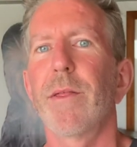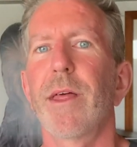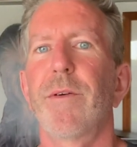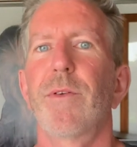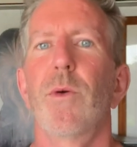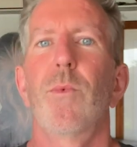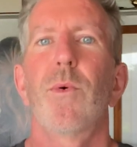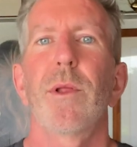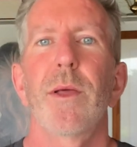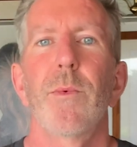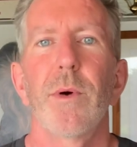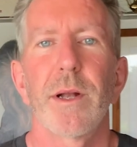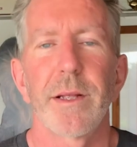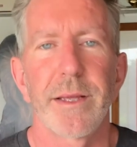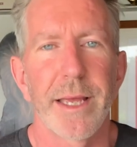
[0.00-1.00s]
If you really
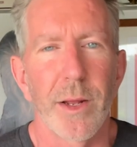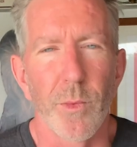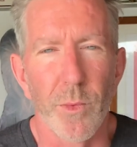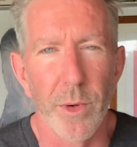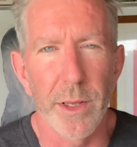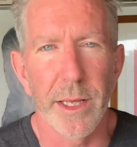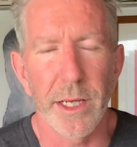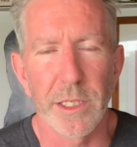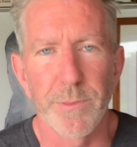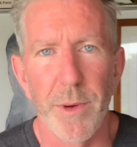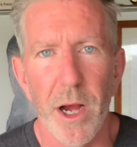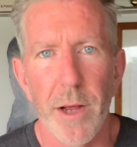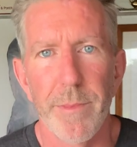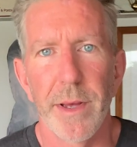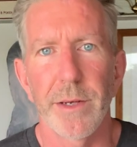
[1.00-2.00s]
want to get really
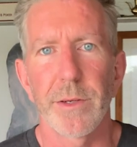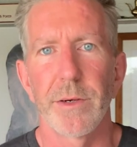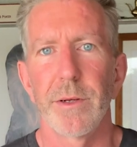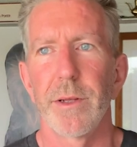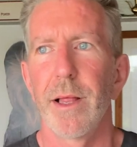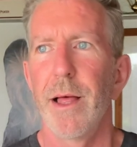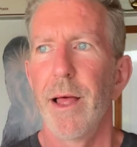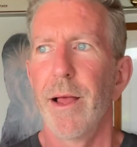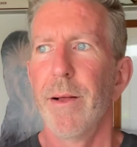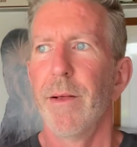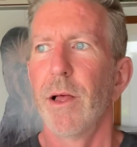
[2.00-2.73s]
experimental,